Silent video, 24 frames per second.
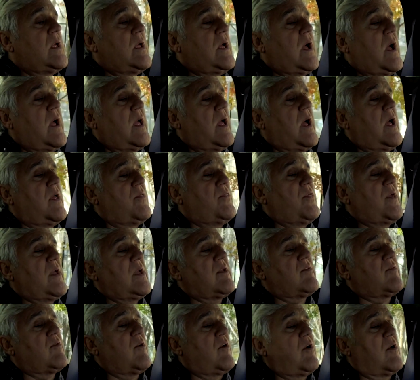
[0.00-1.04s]
I, I think
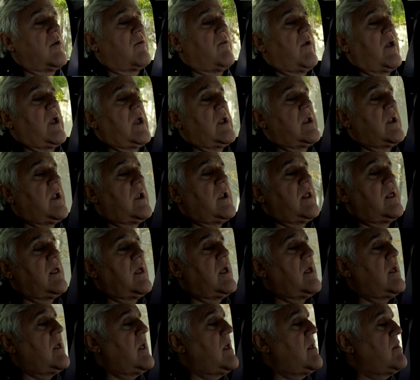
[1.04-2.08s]
it's all great, and it,
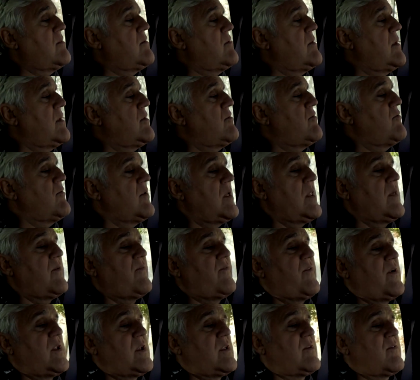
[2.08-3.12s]
it, it's it's really
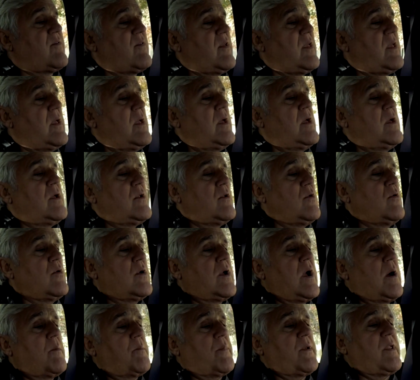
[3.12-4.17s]
fun to see new
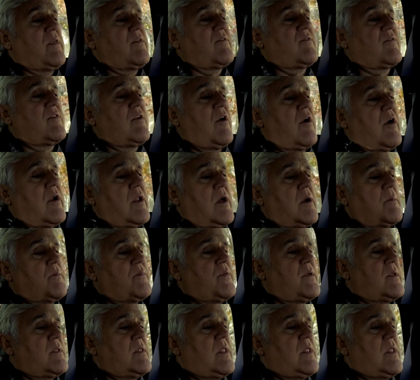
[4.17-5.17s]
companies start up. That